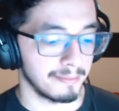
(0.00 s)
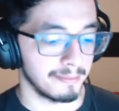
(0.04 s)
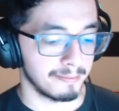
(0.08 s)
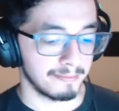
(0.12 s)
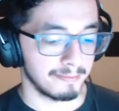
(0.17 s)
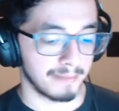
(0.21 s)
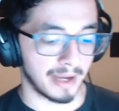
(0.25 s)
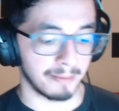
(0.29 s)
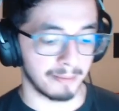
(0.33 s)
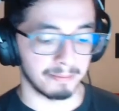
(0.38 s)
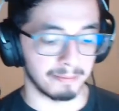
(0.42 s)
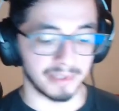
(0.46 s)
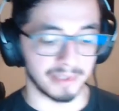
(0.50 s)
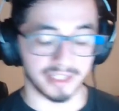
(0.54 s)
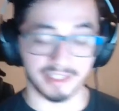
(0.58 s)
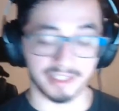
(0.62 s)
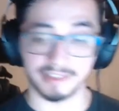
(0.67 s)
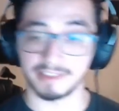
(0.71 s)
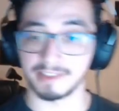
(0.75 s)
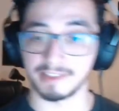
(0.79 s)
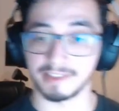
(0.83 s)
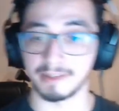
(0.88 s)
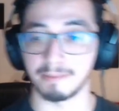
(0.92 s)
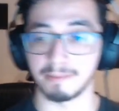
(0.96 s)
I'm big
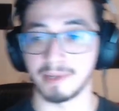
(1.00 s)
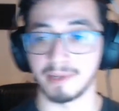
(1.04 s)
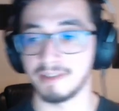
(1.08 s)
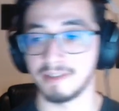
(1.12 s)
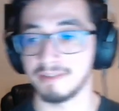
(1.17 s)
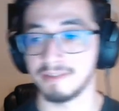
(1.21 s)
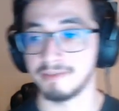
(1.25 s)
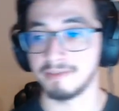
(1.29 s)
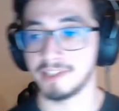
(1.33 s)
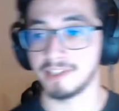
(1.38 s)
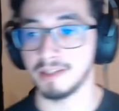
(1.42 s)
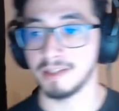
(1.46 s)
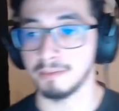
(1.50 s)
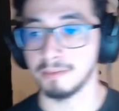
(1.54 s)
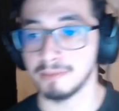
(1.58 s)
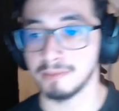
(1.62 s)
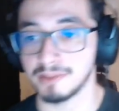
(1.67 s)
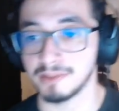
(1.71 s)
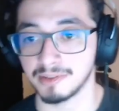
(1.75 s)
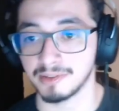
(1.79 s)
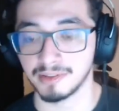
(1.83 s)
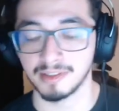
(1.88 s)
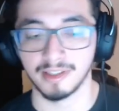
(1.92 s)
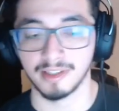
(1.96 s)
into competitive
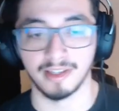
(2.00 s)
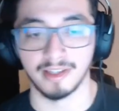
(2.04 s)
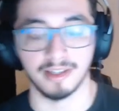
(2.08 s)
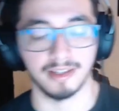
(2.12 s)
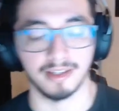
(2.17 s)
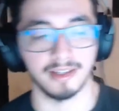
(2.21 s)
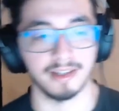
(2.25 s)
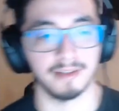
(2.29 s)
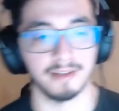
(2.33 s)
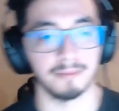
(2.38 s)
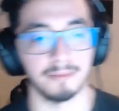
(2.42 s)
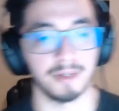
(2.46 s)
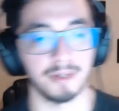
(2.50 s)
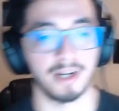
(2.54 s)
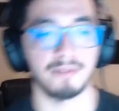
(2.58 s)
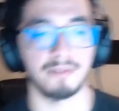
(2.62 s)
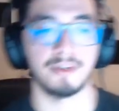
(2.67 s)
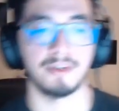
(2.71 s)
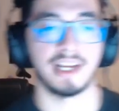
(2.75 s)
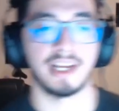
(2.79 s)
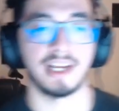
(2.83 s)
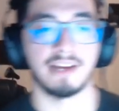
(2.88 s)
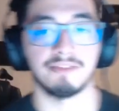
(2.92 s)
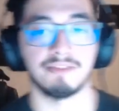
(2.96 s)
games.
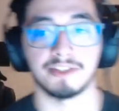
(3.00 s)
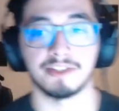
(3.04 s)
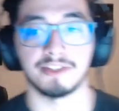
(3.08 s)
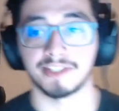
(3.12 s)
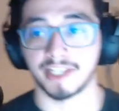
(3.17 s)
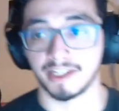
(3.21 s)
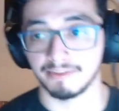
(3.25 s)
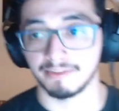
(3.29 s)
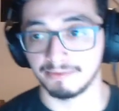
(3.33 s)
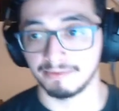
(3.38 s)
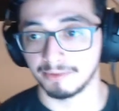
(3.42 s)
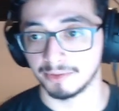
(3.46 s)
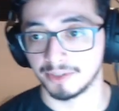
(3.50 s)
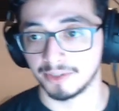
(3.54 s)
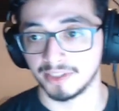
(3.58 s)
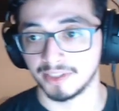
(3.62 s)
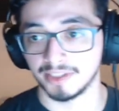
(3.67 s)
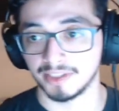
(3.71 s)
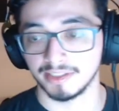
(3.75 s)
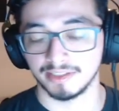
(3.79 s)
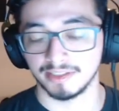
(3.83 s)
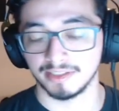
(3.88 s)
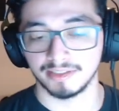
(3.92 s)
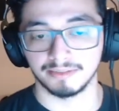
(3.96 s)
Whenever I have the time for
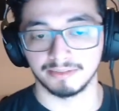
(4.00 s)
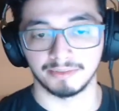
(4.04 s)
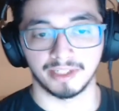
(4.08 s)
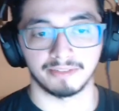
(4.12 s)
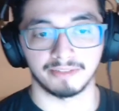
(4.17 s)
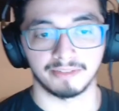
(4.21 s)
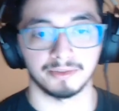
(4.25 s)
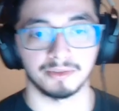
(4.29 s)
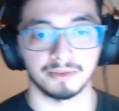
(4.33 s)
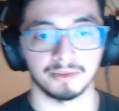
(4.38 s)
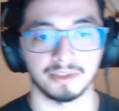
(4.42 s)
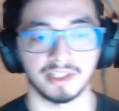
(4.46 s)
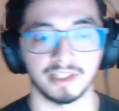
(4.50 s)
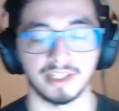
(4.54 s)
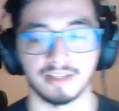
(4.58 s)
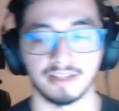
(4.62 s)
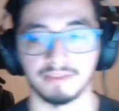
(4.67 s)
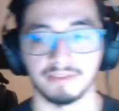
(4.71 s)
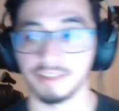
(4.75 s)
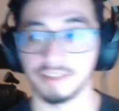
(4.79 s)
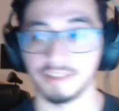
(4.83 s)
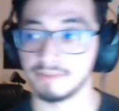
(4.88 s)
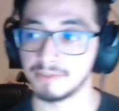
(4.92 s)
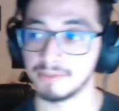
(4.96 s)
it, whenever I have
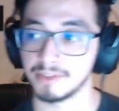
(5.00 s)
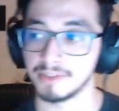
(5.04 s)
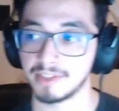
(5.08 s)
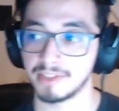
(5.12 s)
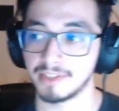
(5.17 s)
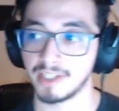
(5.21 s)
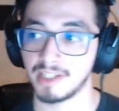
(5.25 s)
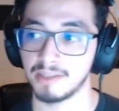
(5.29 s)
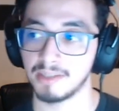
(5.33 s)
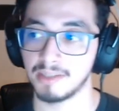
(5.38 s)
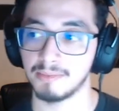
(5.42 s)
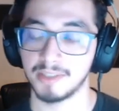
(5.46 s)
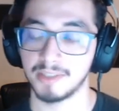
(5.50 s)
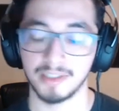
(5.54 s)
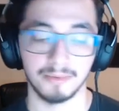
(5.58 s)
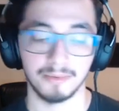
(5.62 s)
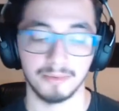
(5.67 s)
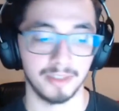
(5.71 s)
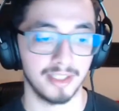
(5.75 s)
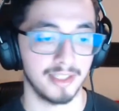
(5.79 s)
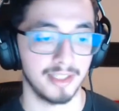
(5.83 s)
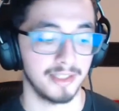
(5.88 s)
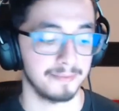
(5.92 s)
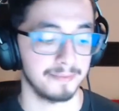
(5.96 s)
enough free time and
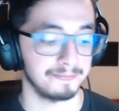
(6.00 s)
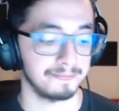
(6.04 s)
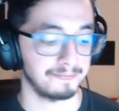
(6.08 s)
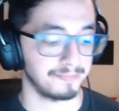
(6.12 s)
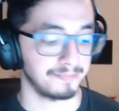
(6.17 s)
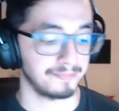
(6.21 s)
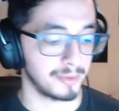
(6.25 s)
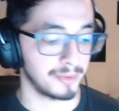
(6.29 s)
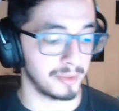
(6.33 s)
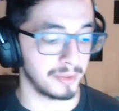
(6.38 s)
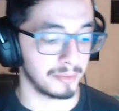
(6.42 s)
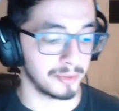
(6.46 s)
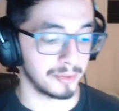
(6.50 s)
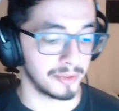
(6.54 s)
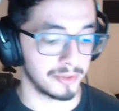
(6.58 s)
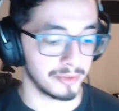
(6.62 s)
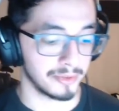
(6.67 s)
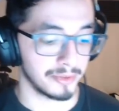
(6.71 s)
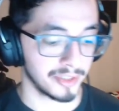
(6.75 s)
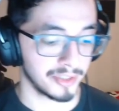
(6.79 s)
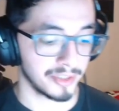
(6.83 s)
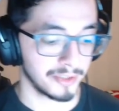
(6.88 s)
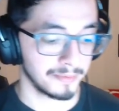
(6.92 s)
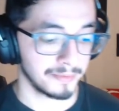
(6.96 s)
whatnot to be able to do
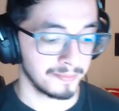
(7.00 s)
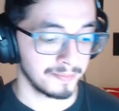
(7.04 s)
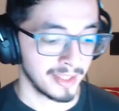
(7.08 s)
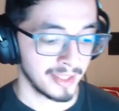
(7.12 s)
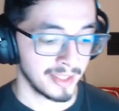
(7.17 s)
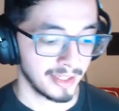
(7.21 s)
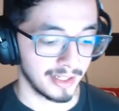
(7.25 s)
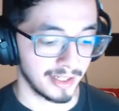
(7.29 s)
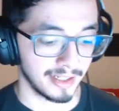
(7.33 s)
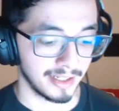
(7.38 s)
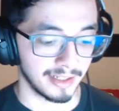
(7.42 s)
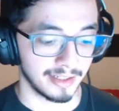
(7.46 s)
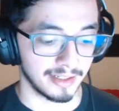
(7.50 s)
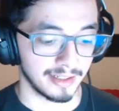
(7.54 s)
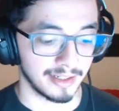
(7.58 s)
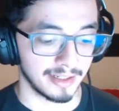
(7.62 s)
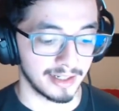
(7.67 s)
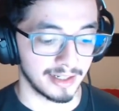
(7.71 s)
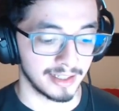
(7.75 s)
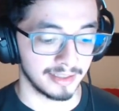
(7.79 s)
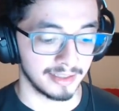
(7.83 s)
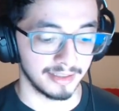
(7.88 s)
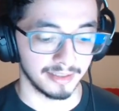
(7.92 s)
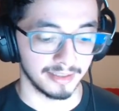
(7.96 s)
so,
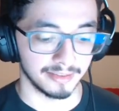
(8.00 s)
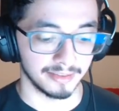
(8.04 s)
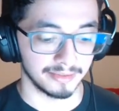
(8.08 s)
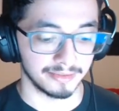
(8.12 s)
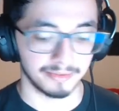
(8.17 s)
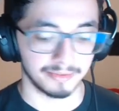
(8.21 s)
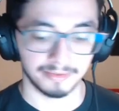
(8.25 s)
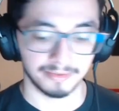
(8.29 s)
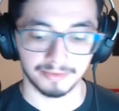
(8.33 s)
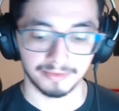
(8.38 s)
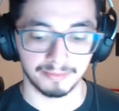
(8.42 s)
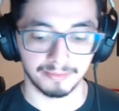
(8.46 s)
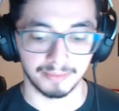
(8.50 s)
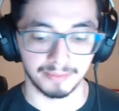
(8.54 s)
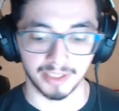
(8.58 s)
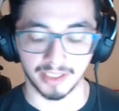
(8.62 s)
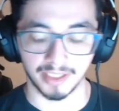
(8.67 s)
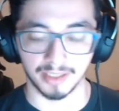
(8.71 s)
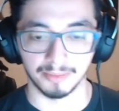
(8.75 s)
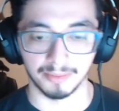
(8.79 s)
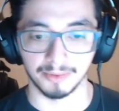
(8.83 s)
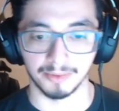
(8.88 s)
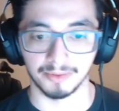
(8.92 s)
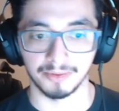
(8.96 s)
I love being
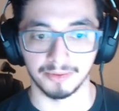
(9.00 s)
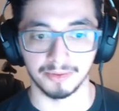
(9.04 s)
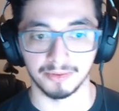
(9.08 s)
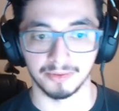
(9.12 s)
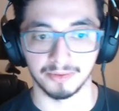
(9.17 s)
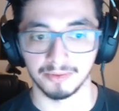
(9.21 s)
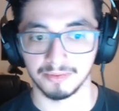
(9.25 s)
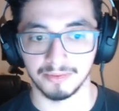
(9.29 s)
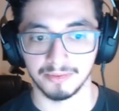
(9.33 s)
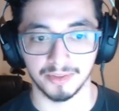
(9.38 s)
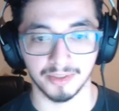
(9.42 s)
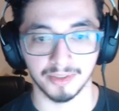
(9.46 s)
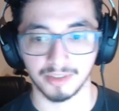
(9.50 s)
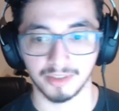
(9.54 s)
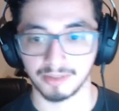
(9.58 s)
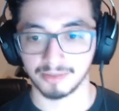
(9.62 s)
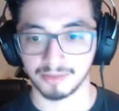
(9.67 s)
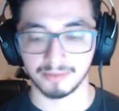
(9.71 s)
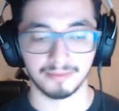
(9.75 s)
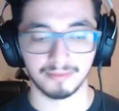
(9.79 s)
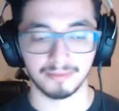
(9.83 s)
able to just